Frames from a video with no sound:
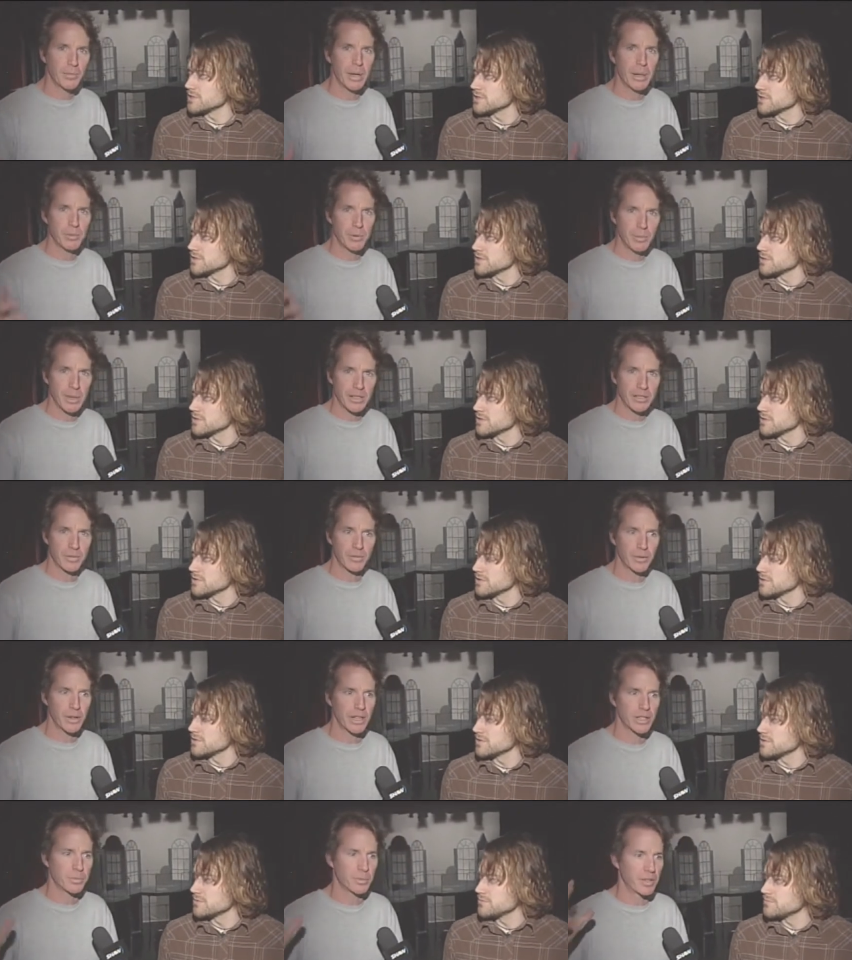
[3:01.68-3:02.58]
Speaker 1: maybe you made some
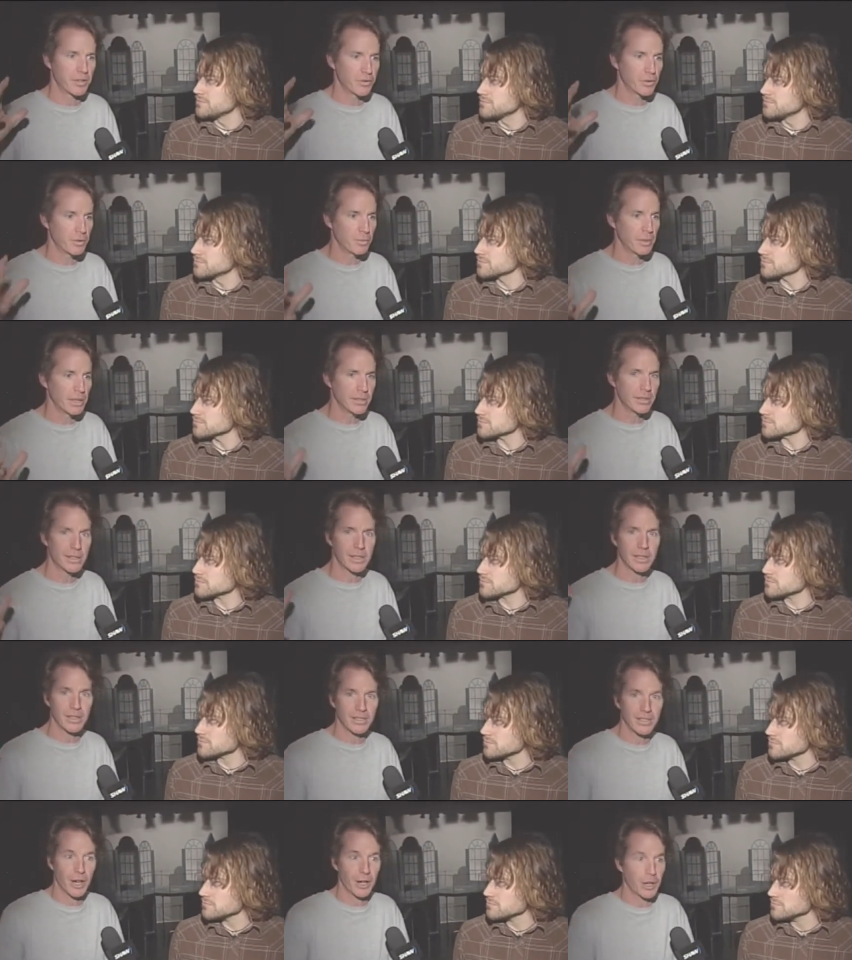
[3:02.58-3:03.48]
friends, but if you missed the
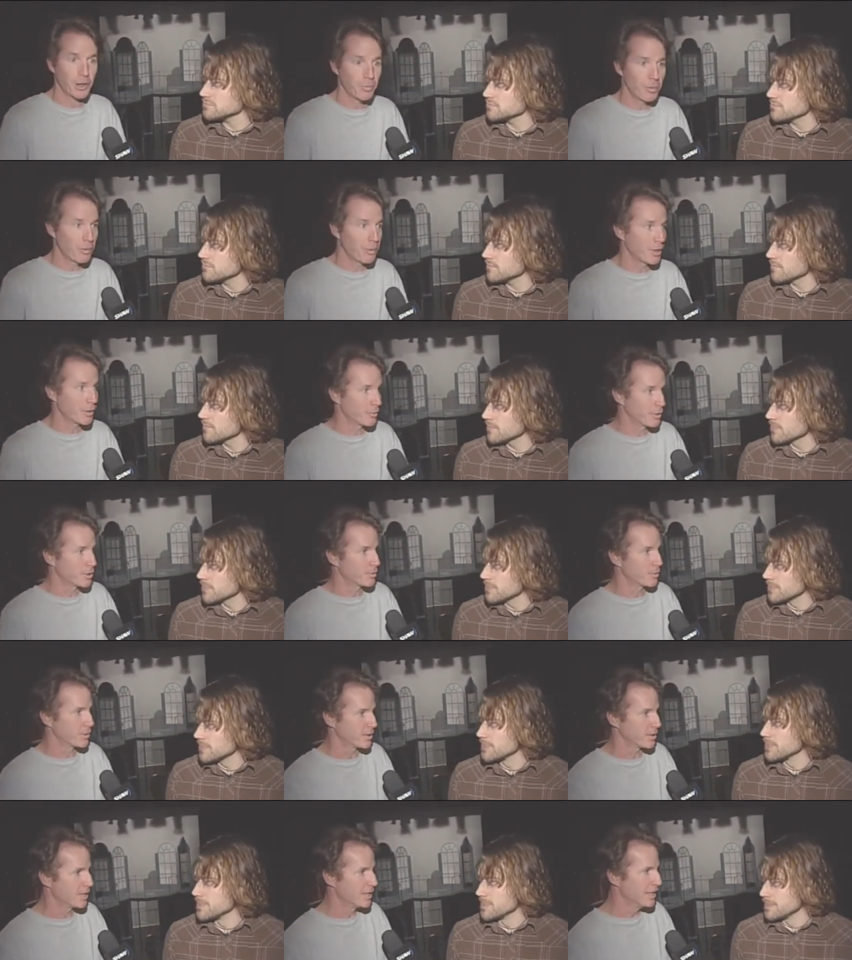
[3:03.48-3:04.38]
entire point, which
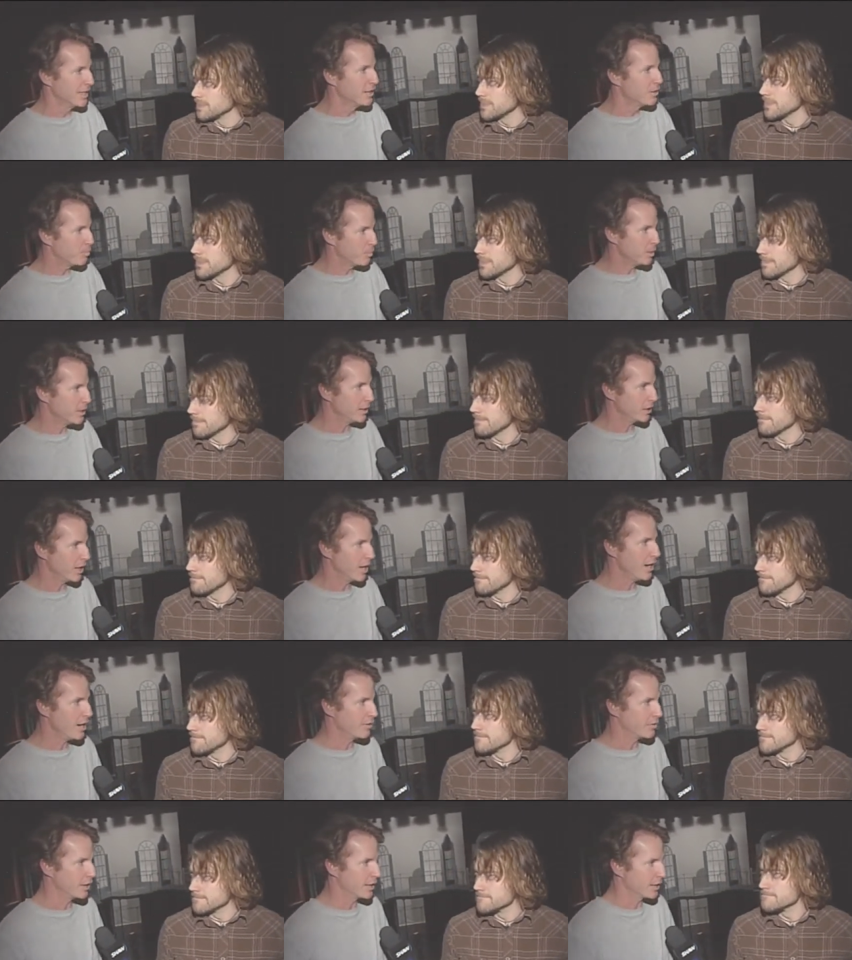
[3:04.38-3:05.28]
was be
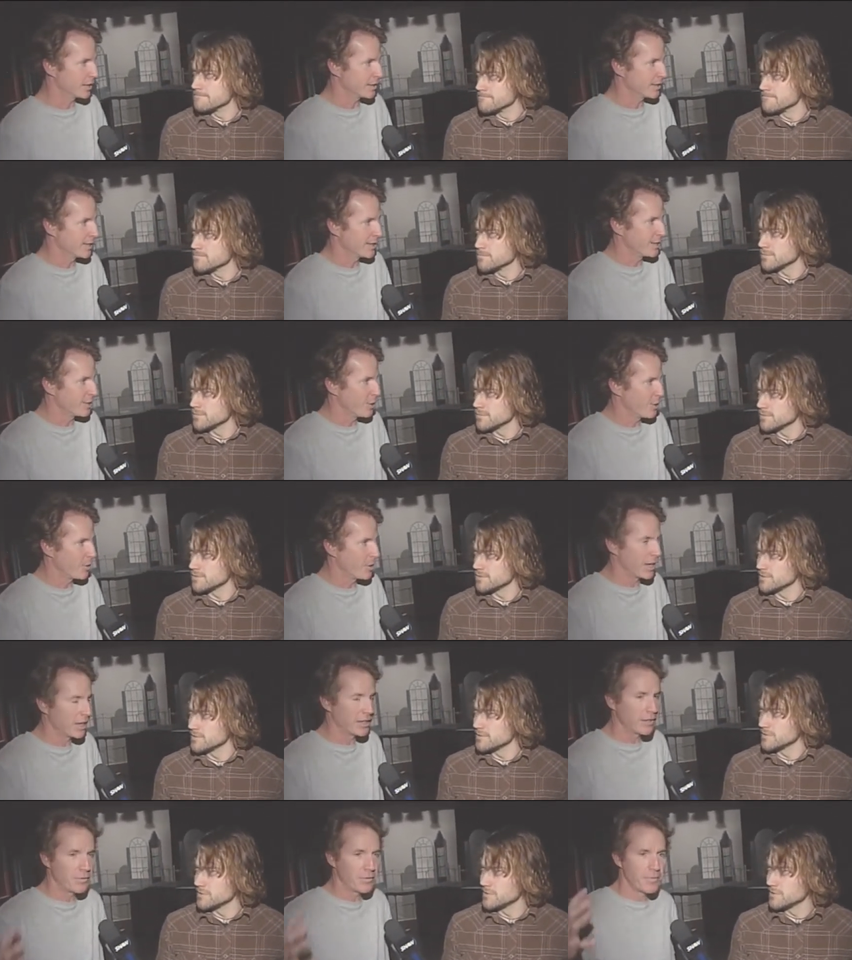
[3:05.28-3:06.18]
alive, like, you know,
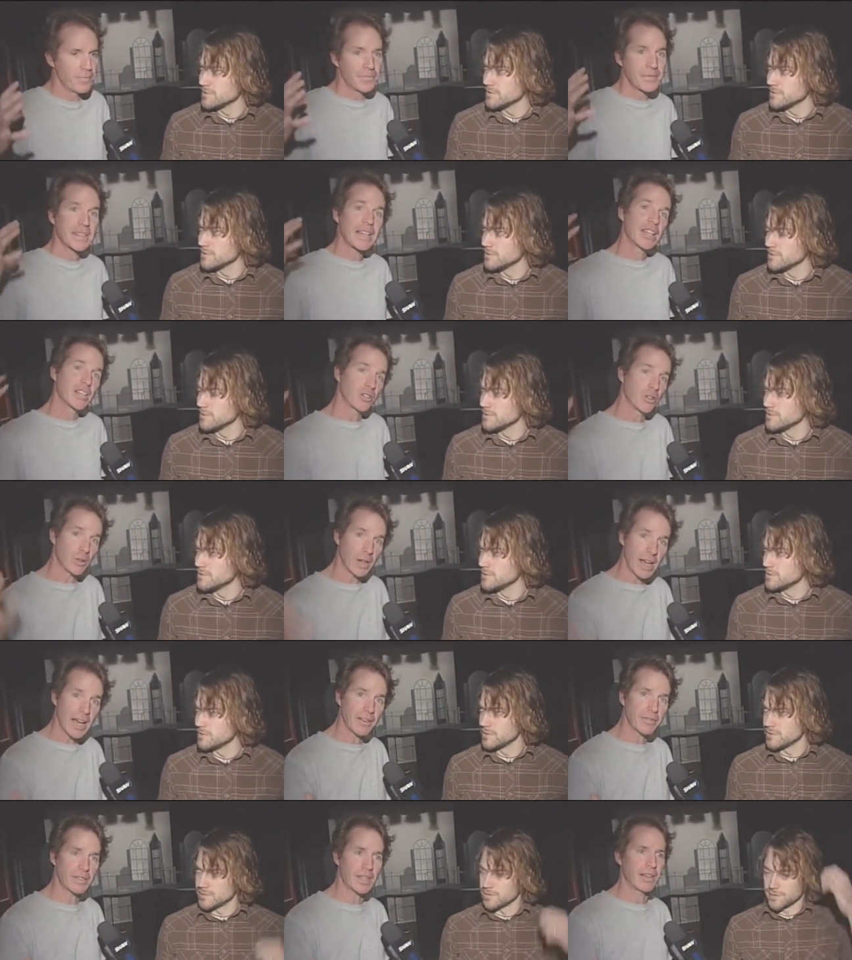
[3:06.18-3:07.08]
and if you don't
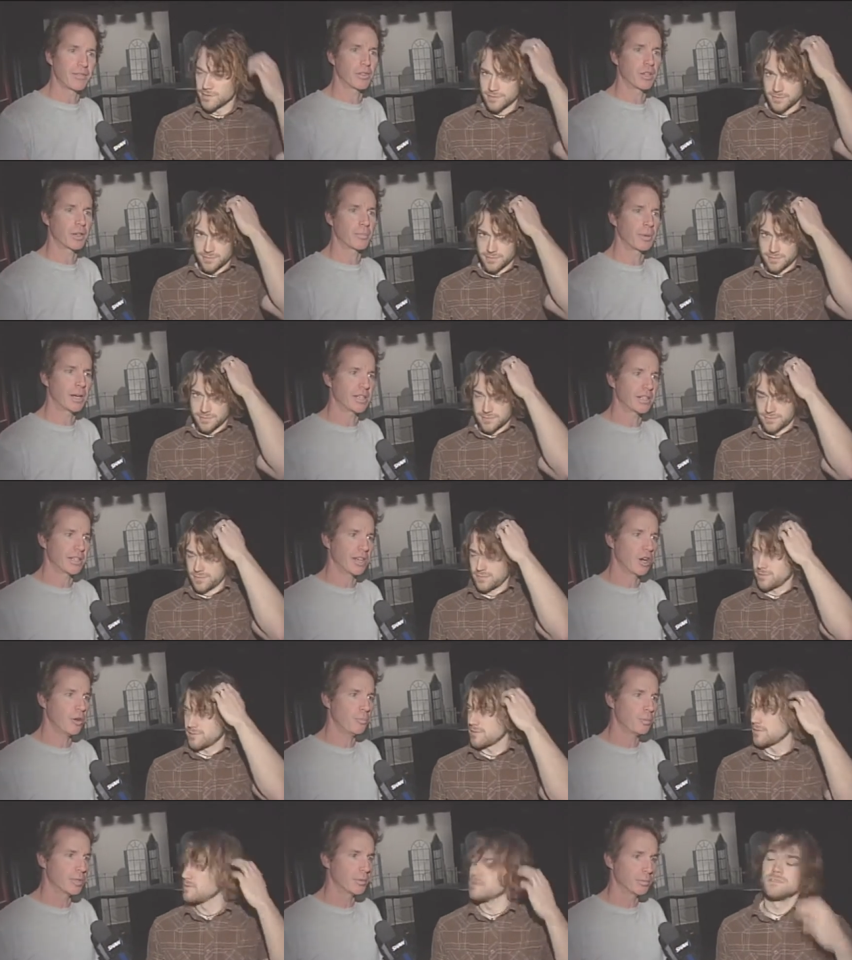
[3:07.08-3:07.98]
have to have a lot of money to
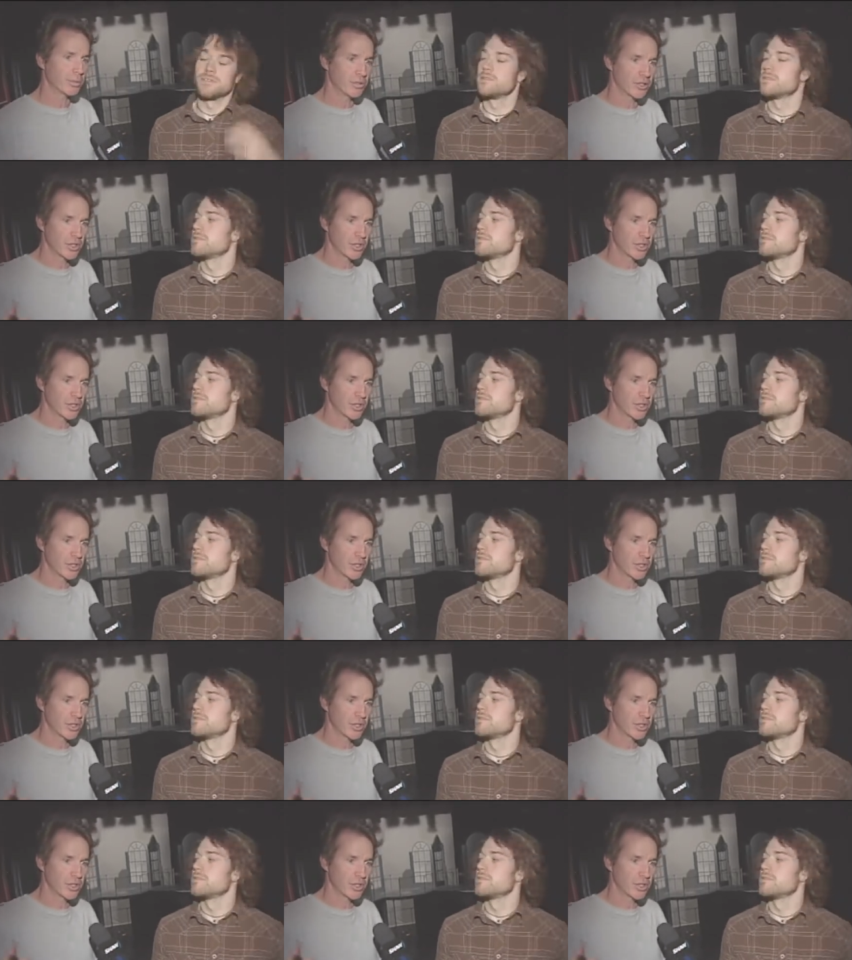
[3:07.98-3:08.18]
help people,